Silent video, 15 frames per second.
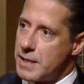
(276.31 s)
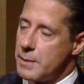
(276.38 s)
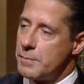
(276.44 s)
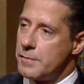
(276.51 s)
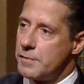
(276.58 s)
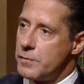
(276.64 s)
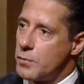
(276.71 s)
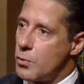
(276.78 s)

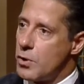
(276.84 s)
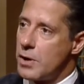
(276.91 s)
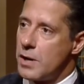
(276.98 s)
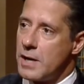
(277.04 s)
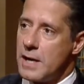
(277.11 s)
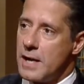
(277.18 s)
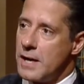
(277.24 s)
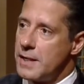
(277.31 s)
them for
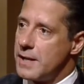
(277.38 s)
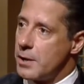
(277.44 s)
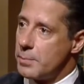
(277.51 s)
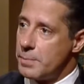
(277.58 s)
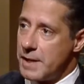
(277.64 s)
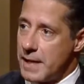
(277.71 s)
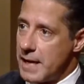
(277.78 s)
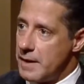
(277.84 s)
their
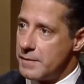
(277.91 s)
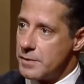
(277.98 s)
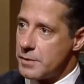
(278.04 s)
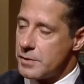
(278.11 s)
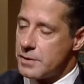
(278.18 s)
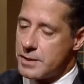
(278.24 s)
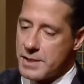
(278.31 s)
behavior.